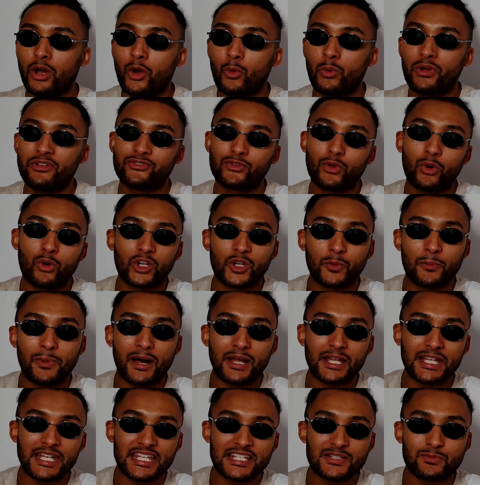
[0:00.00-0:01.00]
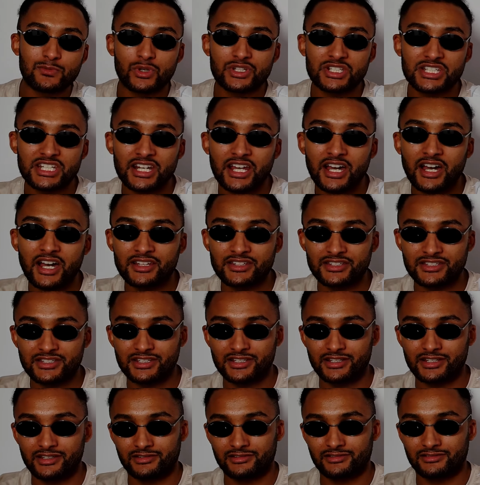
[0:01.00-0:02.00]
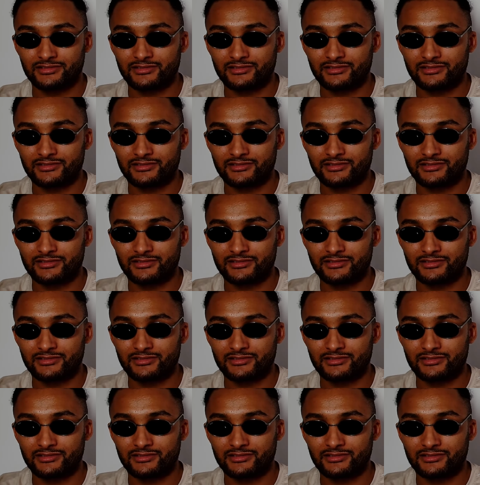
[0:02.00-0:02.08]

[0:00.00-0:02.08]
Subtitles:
We've talked about this. What's the answer?